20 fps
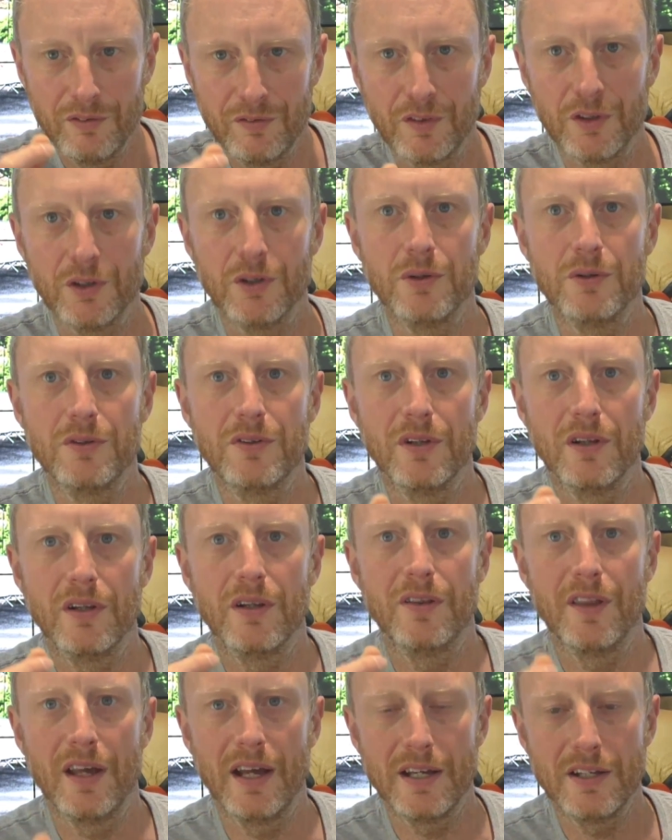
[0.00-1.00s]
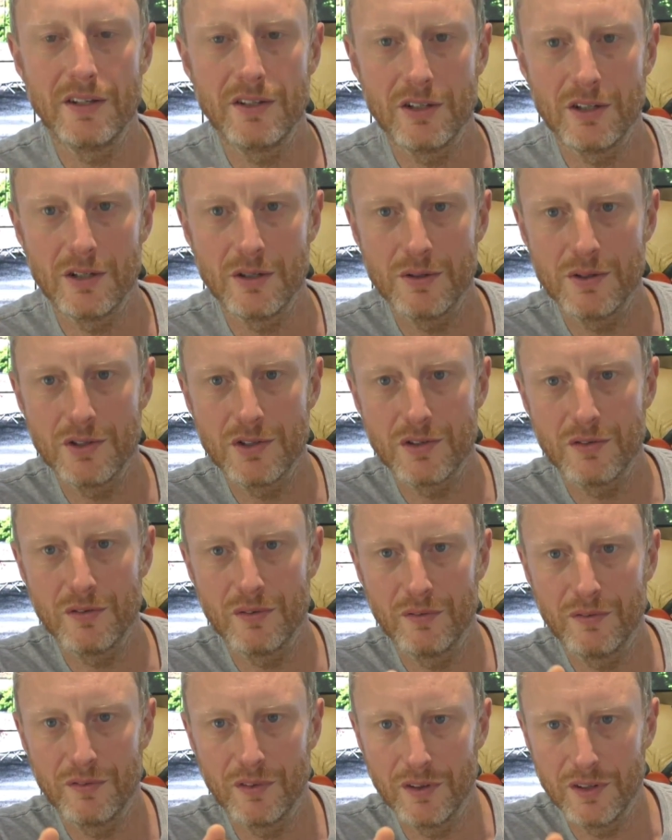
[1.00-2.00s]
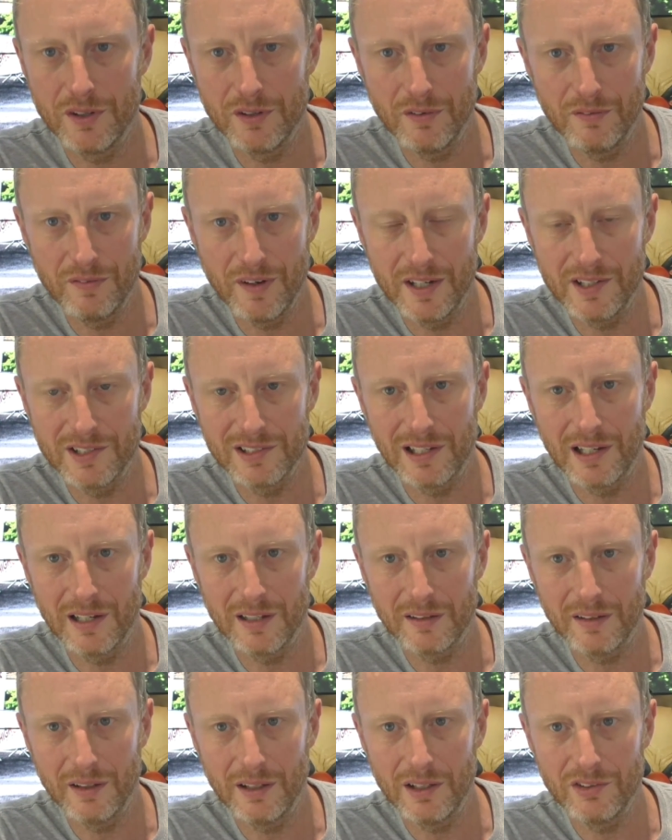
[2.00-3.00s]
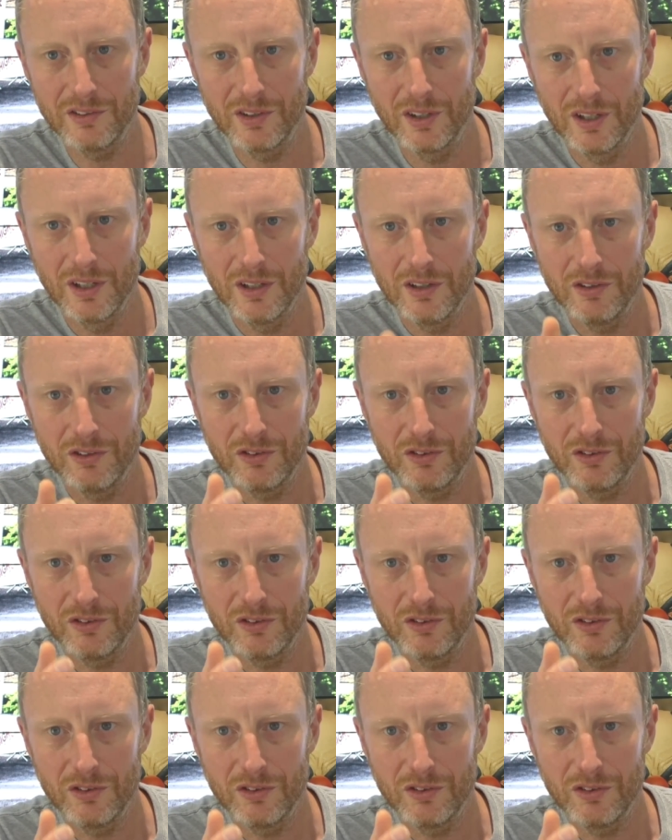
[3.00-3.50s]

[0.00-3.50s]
food that they use for the events like this.